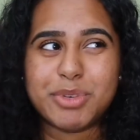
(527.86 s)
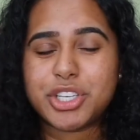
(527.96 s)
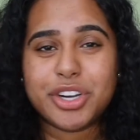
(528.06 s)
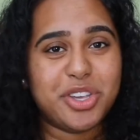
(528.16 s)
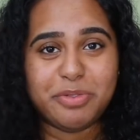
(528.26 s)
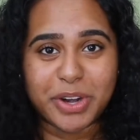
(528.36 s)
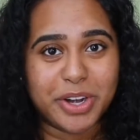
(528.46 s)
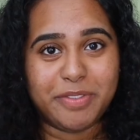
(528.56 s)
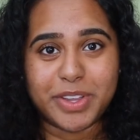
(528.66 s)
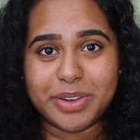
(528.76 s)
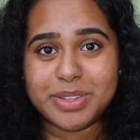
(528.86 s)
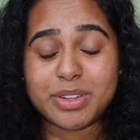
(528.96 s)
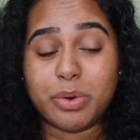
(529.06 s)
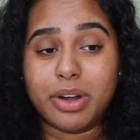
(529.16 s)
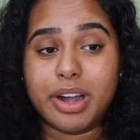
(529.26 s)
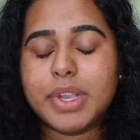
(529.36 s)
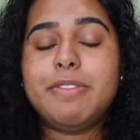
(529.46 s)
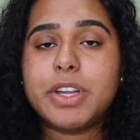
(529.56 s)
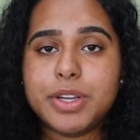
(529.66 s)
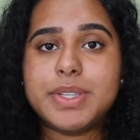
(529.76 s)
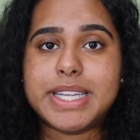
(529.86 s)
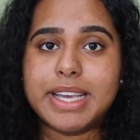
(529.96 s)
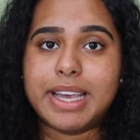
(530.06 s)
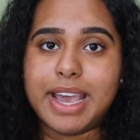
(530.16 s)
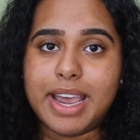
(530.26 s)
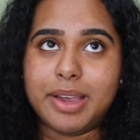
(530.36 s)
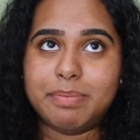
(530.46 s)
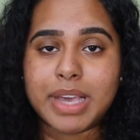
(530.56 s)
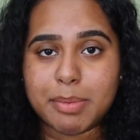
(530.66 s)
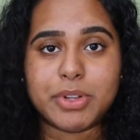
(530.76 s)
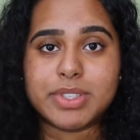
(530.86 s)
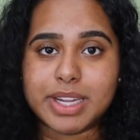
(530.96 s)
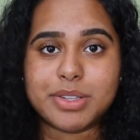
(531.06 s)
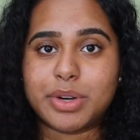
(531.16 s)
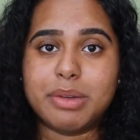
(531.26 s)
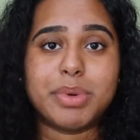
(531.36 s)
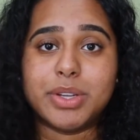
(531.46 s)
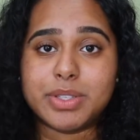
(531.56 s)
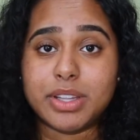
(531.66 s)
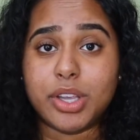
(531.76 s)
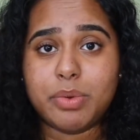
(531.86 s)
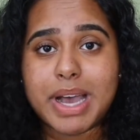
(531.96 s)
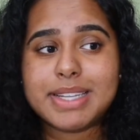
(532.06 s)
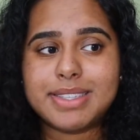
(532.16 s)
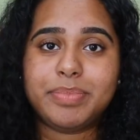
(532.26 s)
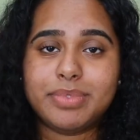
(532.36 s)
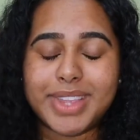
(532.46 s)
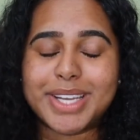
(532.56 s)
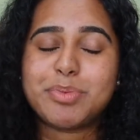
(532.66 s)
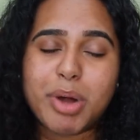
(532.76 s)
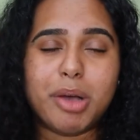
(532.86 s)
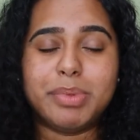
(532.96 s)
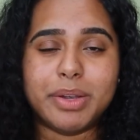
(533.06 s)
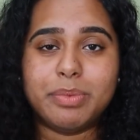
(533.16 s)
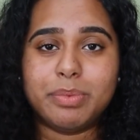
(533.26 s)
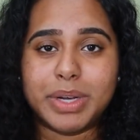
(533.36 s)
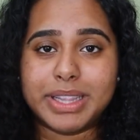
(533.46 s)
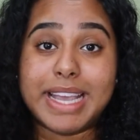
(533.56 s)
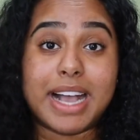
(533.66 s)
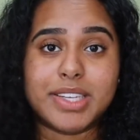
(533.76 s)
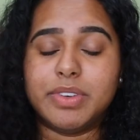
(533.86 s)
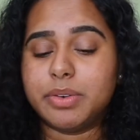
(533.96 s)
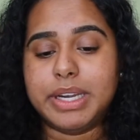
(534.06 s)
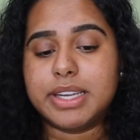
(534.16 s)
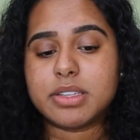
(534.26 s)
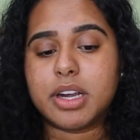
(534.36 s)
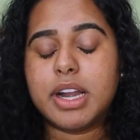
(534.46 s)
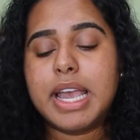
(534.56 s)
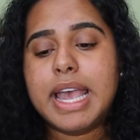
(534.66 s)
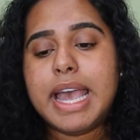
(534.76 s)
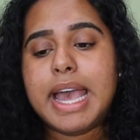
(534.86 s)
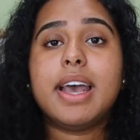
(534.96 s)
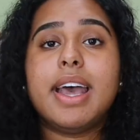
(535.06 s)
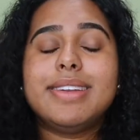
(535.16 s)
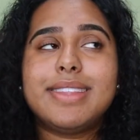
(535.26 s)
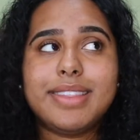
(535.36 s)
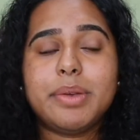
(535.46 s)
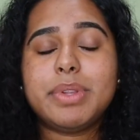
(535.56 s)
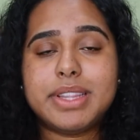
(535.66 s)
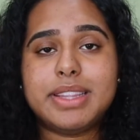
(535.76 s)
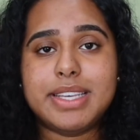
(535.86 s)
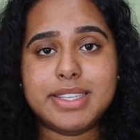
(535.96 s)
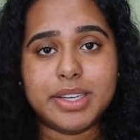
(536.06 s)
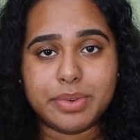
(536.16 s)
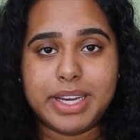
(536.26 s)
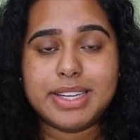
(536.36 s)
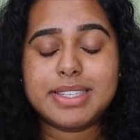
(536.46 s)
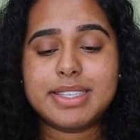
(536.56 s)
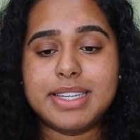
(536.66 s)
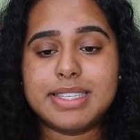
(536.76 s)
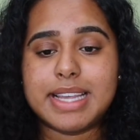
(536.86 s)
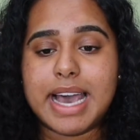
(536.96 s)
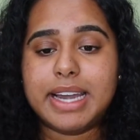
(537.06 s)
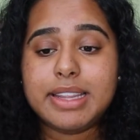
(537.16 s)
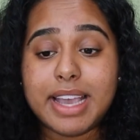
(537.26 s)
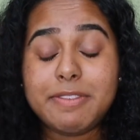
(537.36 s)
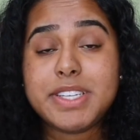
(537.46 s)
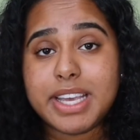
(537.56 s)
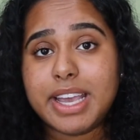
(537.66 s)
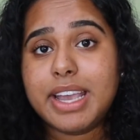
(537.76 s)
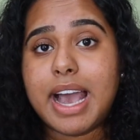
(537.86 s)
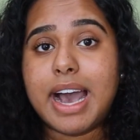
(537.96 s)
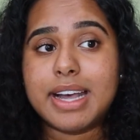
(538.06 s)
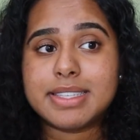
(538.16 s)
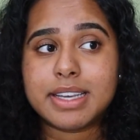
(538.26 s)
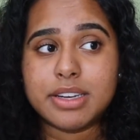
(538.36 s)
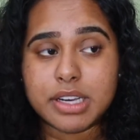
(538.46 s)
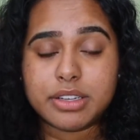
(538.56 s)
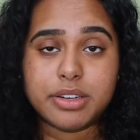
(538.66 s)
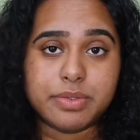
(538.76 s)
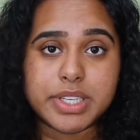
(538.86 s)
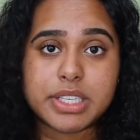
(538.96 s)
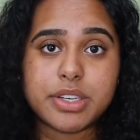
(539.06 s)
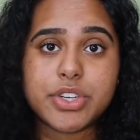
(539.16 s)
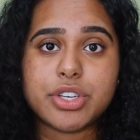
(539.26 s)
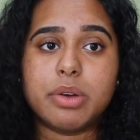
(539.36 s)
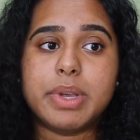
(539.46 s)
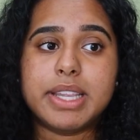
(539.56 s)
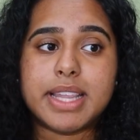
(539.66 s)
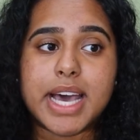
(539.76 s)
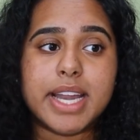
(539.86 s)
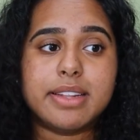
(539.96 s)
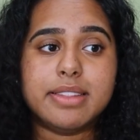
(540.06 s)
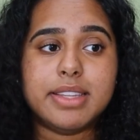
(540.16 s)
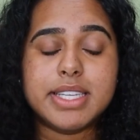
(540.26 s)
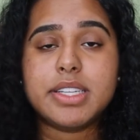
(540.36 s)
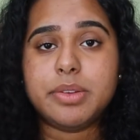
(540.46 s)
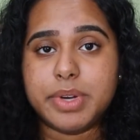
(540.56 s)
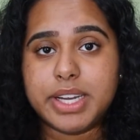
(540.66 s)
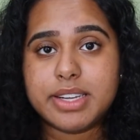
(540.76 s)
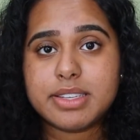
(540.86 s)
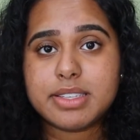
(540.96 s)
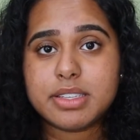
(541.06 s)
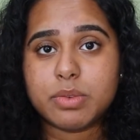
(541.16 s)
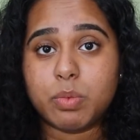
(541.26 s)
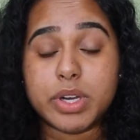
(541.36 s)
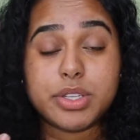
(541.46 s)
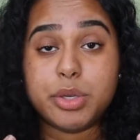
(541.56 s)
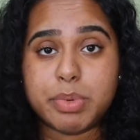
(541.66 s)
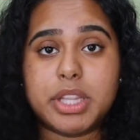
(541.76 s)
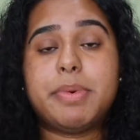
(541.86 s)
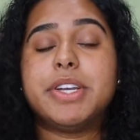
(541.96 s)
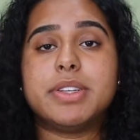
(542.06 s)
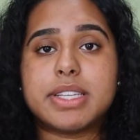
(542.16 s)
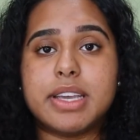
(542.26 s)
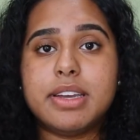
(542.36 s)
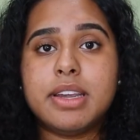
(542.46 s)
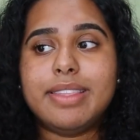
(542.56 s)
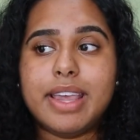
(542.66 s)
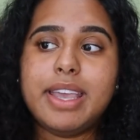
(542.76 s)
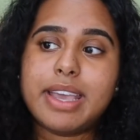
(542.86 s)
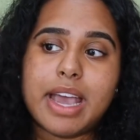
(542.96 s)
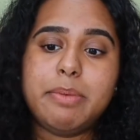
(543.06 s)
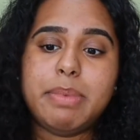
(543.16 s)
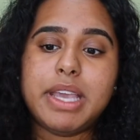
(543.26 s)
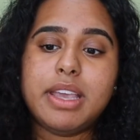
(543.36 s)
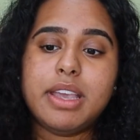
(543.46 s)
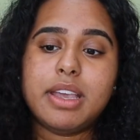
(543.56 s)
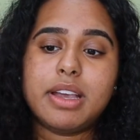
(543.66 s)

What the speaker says: sure you've heard of those, or if you're using a chemical sunscreen produced in the US, that's probably what the active ingredients are. And the thing with these ingredients is that the FDA has conducted research showing that these ingredients, once you put them on your skin, they can be